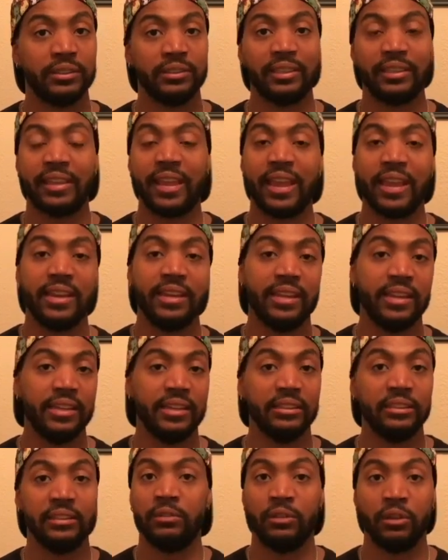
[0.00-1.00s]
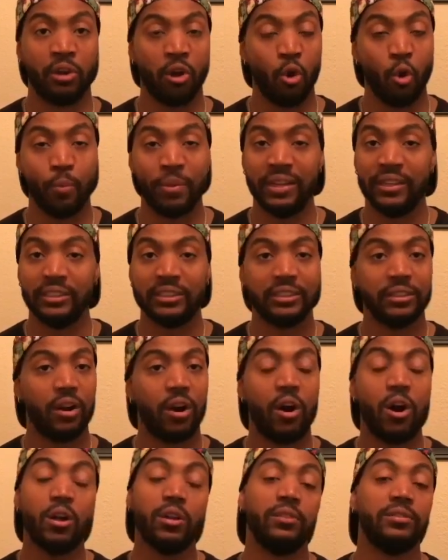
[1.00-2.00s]
the KDs, the Kobe's,
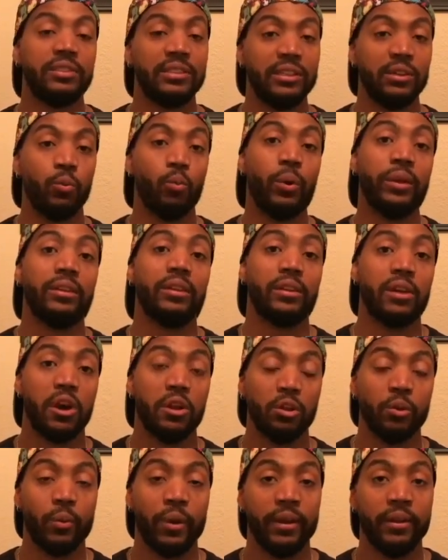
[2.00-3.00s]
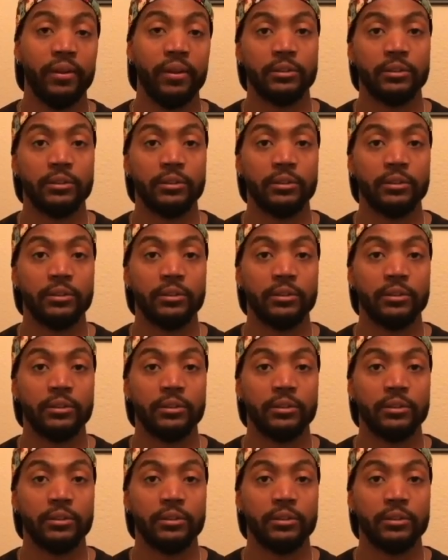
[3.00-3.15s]
all have seen the what the colorway.